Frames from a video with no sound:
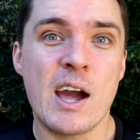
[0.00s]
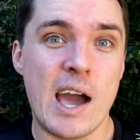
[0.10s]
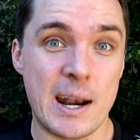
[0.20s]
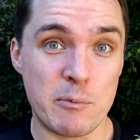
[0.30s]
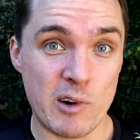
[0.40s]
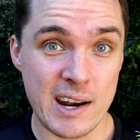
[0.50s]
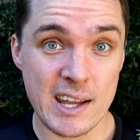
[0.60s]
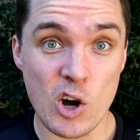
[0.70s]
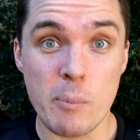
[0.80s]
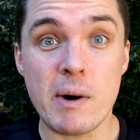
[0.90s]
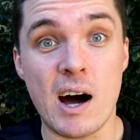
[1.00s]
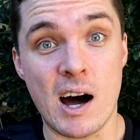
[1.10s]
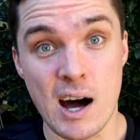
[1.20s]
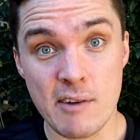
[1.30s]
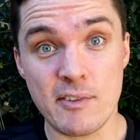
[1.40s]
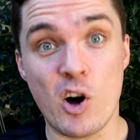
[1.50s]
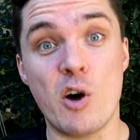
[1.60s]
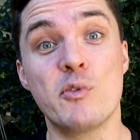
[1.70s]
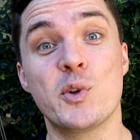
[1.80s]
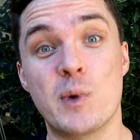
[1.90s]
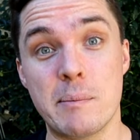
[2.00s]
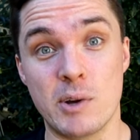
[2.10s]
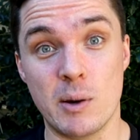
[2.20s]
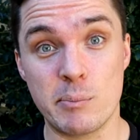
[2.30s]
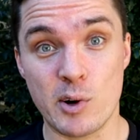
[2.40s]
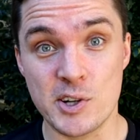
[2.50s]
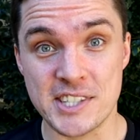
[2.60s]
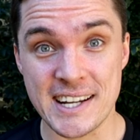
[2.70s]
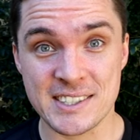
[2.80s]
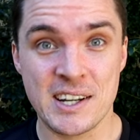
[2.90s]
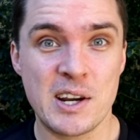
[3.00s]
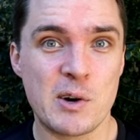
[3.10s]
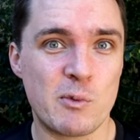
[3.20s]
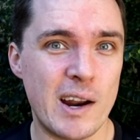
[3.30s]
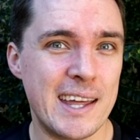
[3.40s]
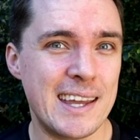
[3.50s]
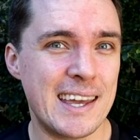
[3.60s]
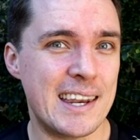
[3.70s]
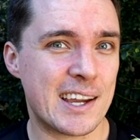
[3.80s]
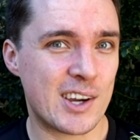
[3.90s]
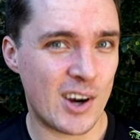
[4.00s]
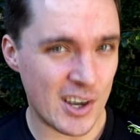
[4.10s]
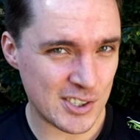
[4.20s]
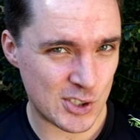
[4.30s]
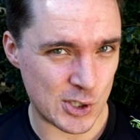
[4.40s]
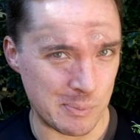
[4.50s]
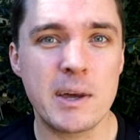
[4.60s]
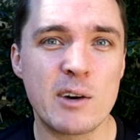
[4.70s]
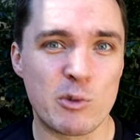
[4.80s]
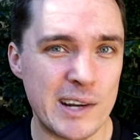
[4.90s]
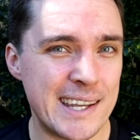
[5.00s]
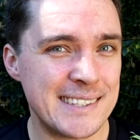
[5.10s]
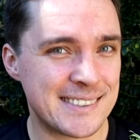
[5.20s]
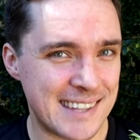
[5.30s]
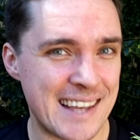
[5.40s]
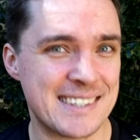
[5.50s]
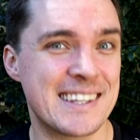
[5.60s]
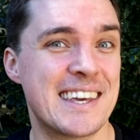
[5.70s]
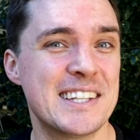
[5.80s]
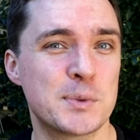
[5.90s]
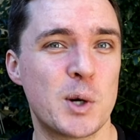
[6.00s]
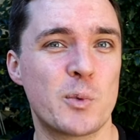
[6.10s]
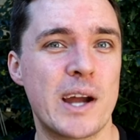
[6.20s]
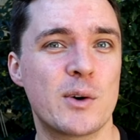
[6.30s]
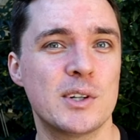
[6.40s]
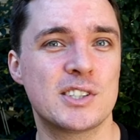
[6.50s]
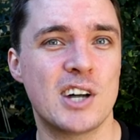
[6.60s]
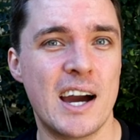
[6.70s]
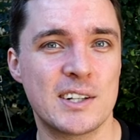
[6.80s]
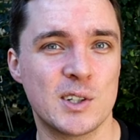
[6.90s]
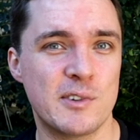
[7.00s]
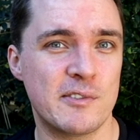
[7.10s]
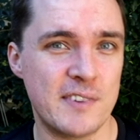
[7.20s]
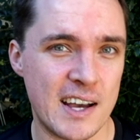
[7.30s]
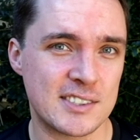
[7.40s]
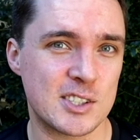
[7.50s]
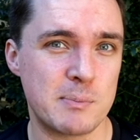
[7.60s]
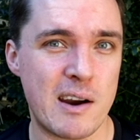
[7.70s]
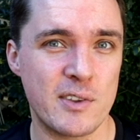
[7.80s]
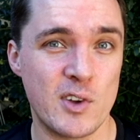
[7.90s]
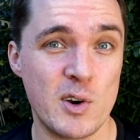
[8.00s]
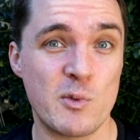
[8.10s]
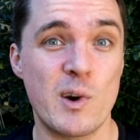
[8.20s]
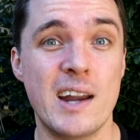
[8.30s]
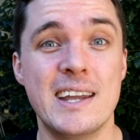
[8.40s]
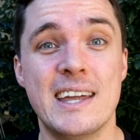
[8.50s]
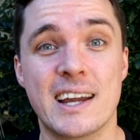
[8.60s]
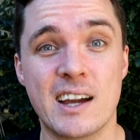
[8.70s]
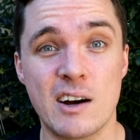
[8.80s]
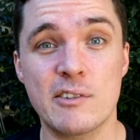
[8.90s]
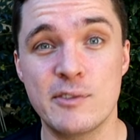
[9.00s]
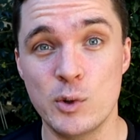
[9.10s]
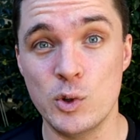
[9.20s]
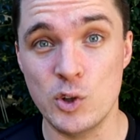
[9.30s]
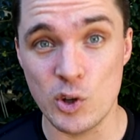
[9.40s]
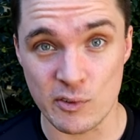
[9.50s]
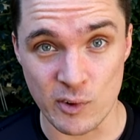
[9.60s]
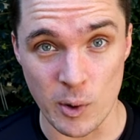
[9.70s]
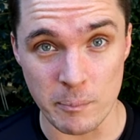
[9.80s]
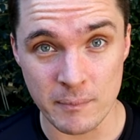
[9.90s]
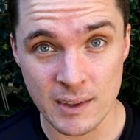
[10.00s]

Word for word: and I'm running on behalf of the Run Beyond Project, running in a costume. I'm gonna reset the Guinness World Record title for fastest marathon run in a kung fu uniform.